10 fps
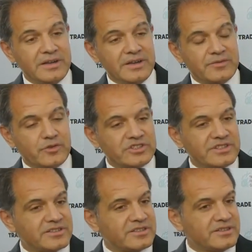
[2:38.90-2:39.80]
For
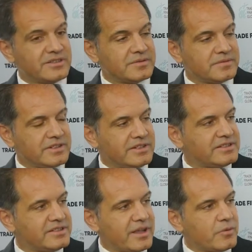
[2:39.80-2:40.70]
instance, in
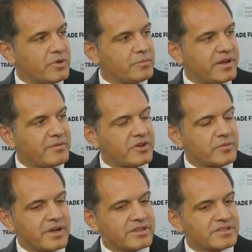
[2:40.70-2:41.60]
ECA, we play very
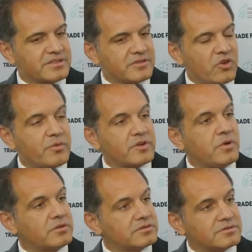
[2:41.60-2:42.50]
much in cover
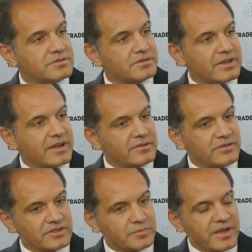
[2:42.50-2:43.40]
bond kind of
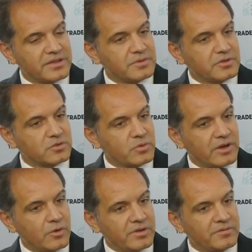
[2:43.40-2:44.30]
a space because we are
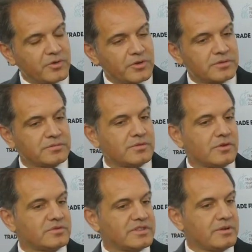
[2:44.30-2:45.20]
looking for
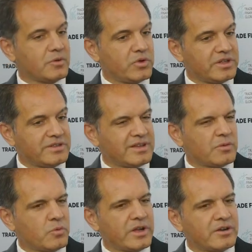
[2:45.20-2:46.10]
long-term liquidity
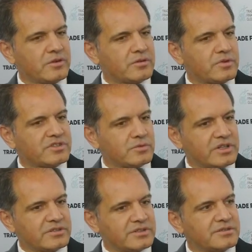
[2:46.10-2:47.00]
and we are not
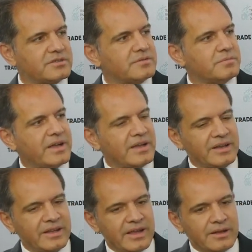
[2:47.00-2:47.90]
restricted by
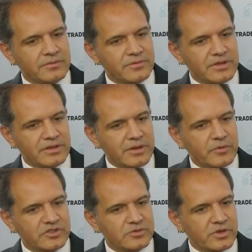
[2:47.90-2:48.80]
any kind of
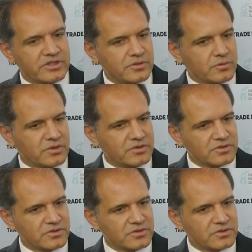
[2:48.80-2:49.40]
leverage ratio.